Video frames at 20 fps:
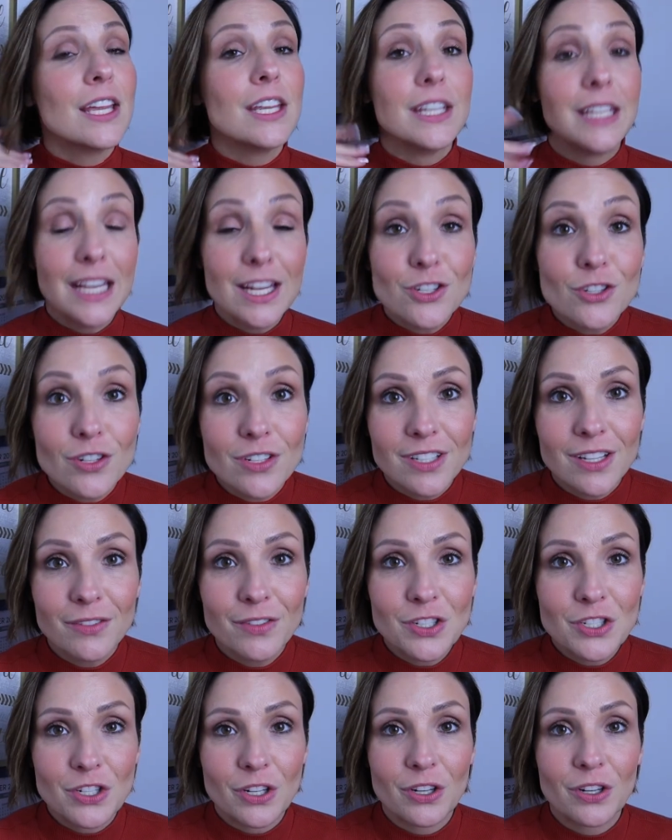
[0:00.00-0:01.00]
Get
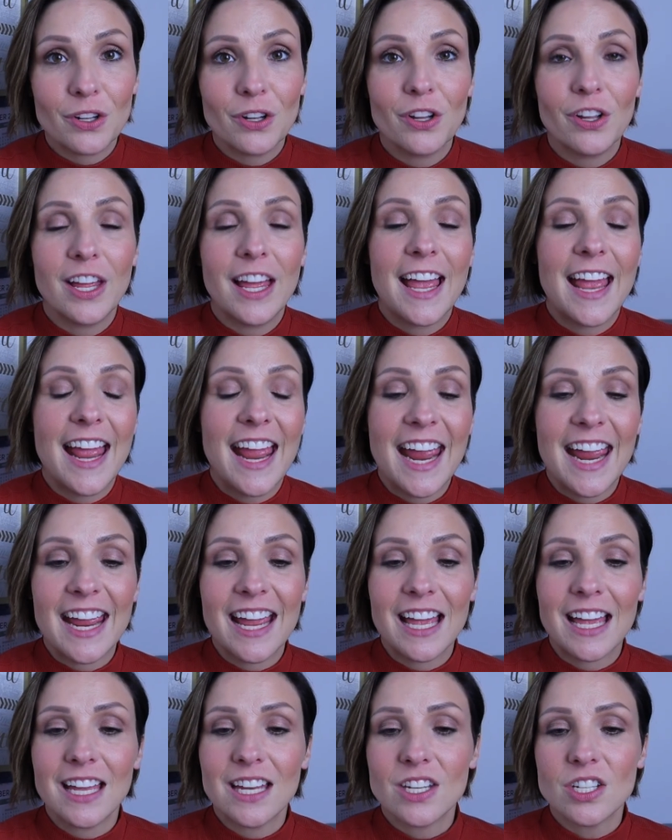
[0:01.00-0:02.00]
yourself a journal
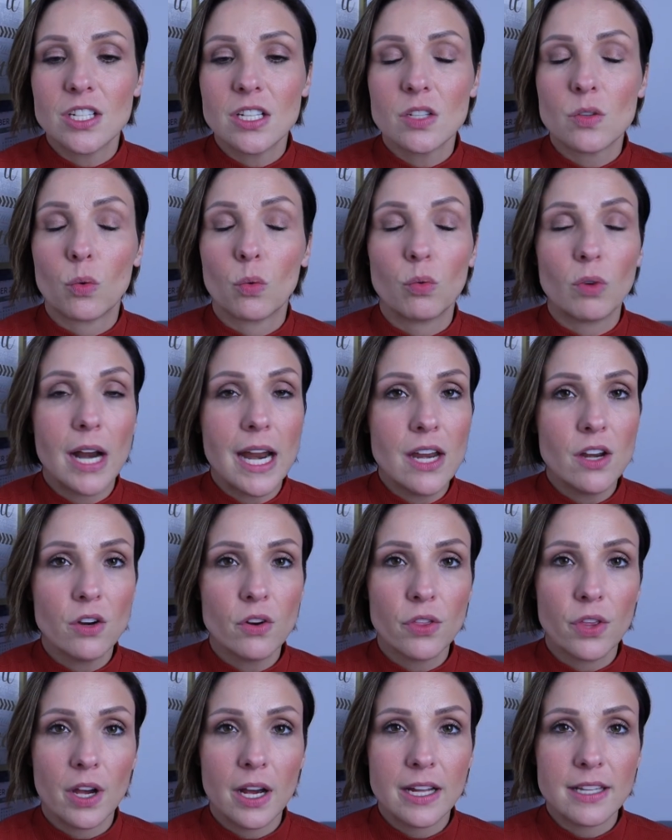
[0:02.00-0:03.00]
and just write
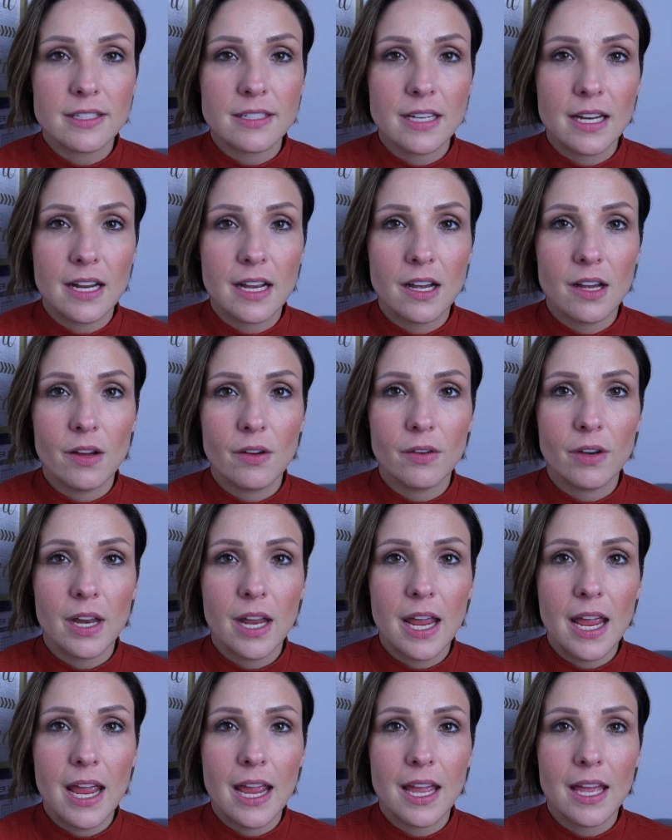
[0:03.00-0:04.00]
your thoughts down
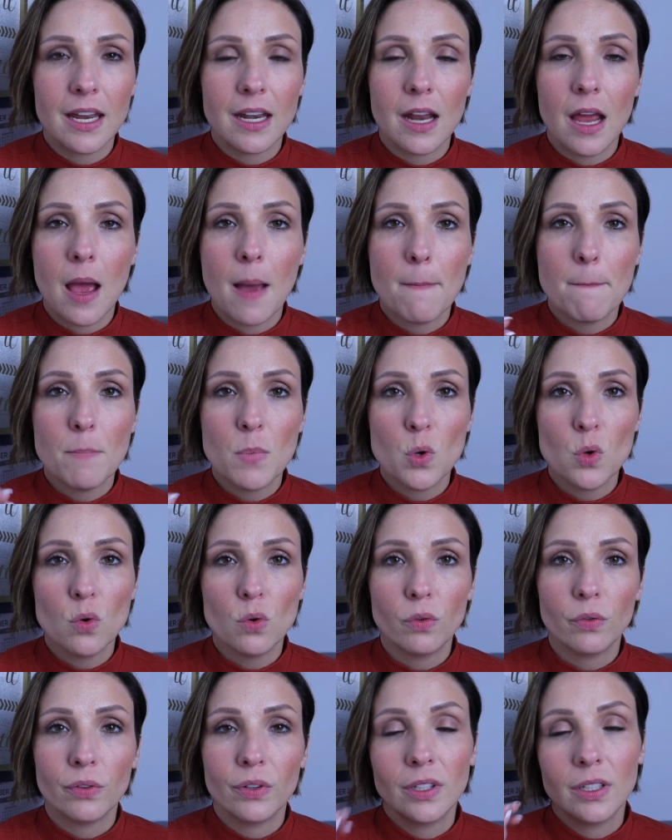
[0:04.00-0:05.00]
and
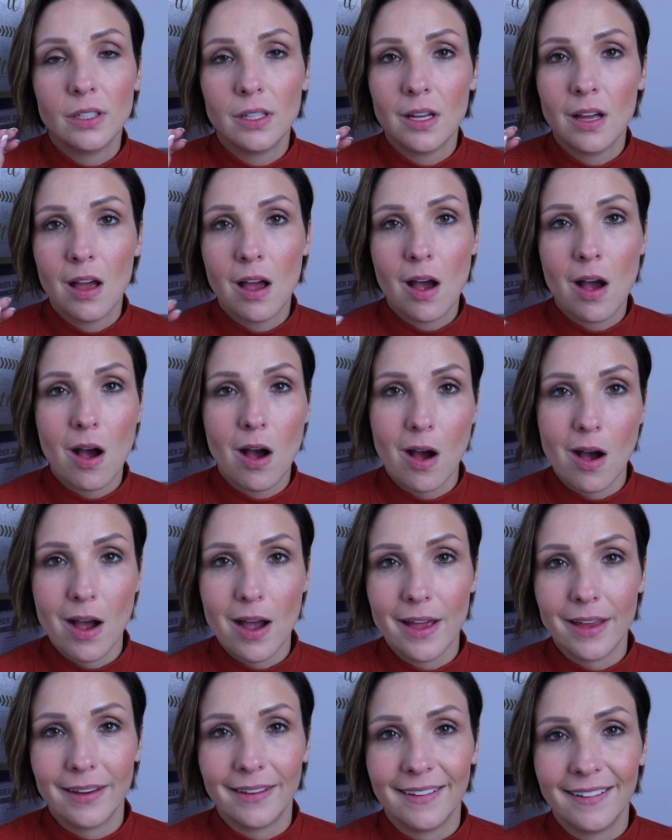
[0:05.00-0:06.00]
move
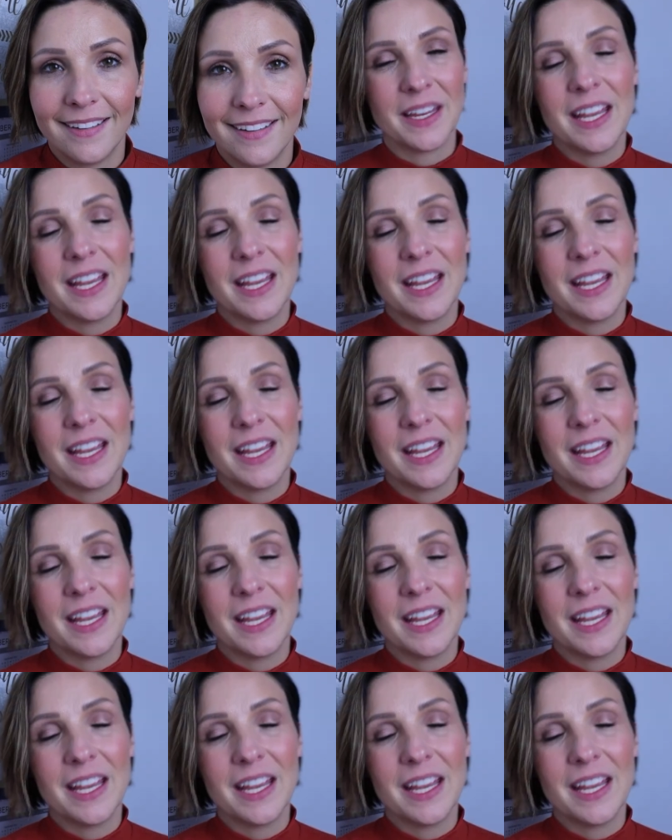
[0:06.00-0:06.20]
on.